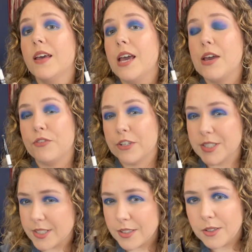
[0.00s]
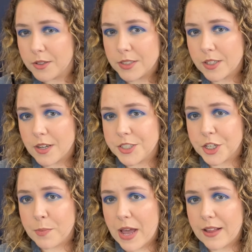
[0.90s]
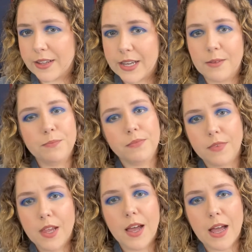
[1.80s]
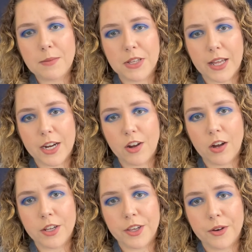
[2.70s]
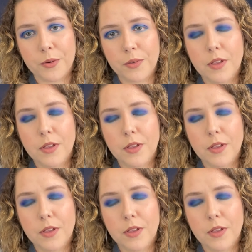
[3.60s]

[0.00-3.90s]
If you're still holding on to your ballot, I'm glad I caught you.